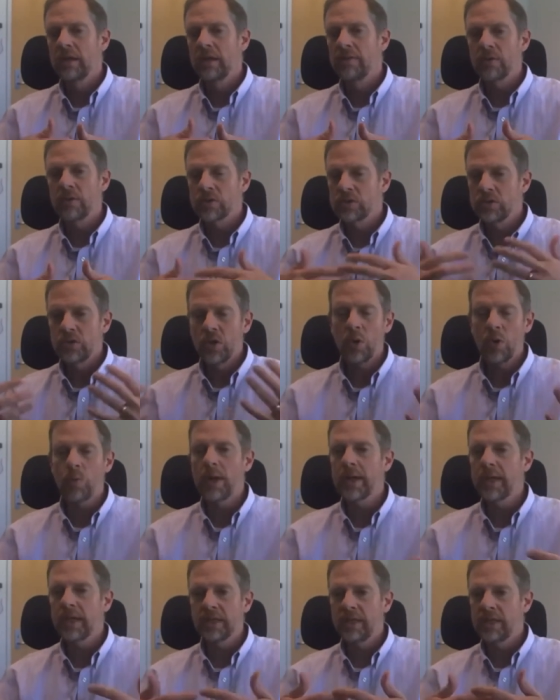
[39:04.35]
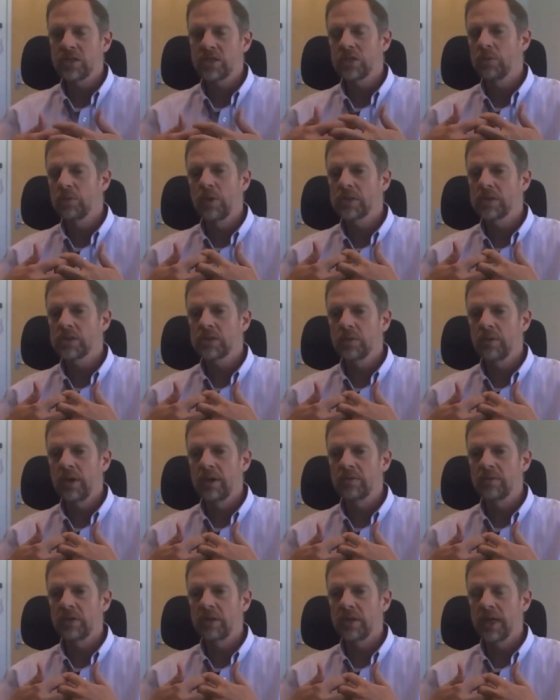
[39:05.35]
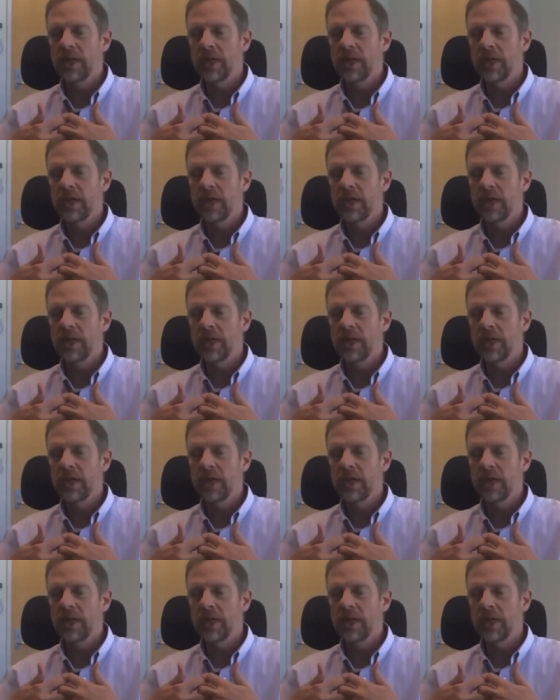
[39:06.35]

if there was no regulation whatsoever